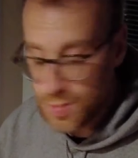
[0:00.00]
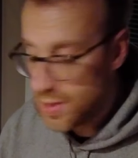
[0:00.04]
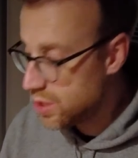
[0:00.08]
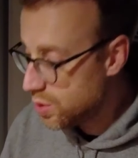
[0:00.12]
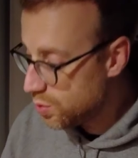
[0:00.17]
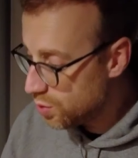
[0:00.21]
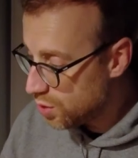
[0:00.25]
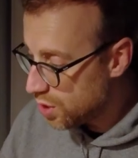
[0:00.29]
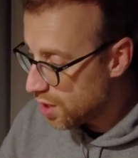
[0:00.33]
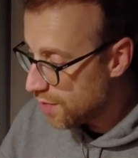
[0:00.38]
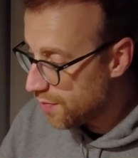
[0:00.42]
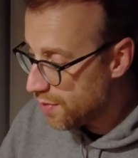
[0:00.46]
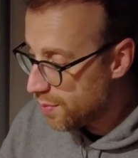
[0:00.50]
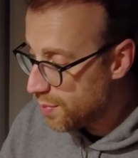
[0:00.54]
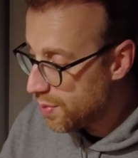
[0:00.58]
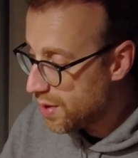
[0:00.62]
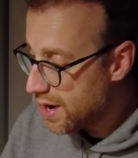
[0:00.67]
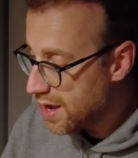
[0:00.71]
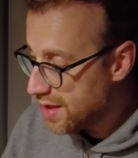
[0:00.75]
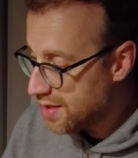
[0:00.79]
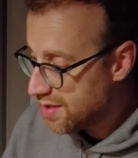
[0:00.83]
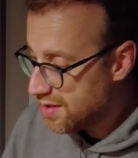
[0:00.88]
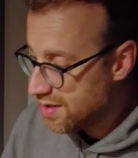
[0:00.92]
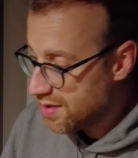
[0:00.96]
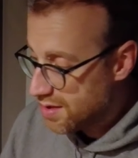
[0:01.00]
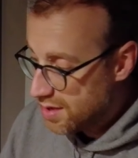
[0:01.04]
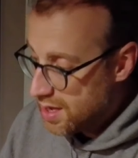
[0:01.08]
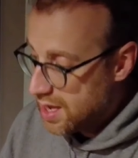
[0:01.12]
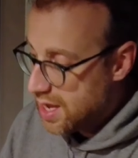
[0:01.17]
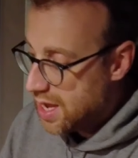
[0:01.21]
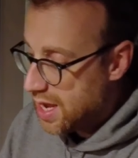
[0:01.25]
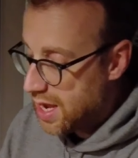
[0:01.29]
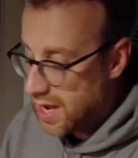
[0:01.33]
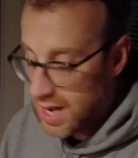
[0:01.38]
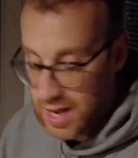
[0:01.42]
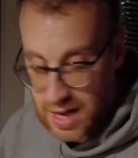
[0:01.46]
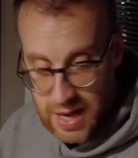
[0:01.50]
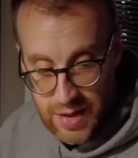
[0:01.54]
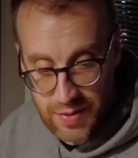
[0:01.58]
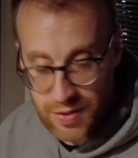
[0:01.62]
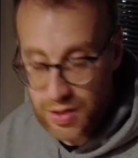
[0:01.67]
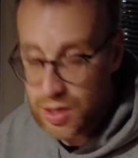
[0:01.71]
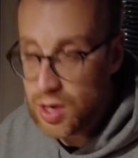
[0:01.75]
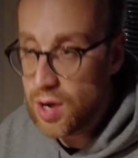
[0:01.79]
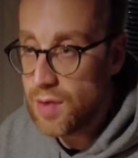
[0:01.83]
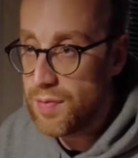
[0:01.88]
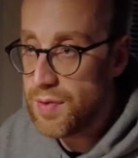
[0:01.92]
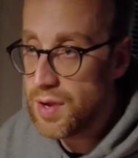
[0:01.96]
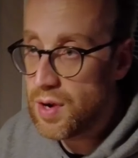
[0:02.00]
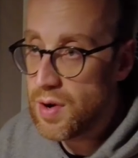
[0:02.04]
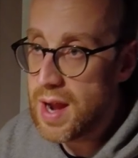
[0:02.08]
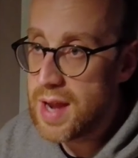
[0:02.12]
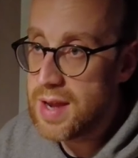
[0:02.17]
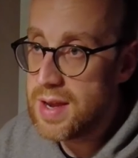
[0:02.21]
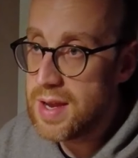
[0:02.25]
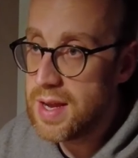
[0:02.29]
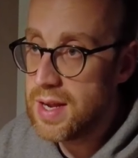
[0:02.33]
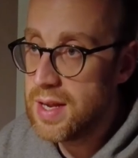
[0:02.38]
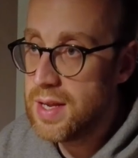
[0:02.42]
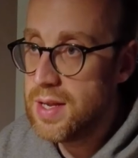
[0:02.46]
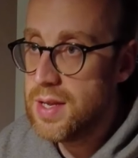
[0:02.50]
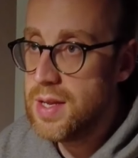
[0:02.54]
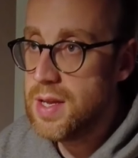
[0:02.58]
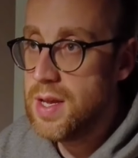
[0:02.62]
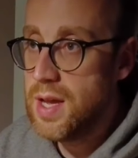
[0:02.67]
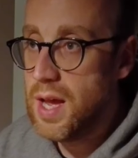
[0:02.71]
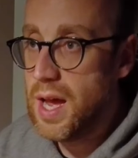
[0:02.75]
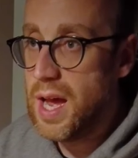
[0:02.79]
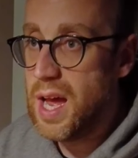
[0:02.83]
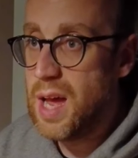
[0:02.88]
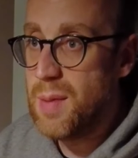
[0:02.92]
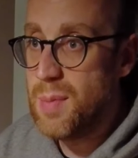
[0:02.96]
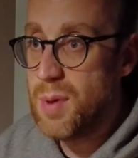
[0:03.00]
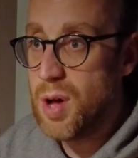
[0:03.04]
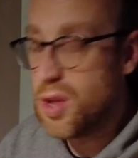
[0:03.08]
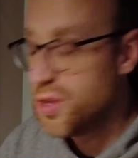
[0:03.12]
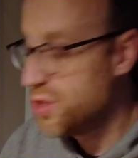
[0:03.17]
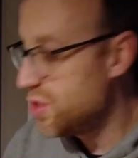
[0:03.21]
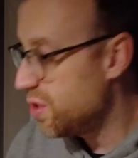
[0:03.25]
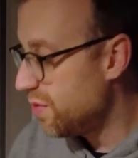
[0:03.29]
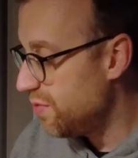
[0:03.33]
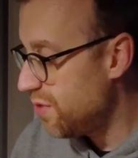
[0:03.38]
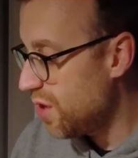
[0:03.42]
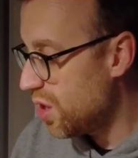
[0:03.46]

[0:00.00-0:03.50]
my new coffee press. and the coffee grinder. But also if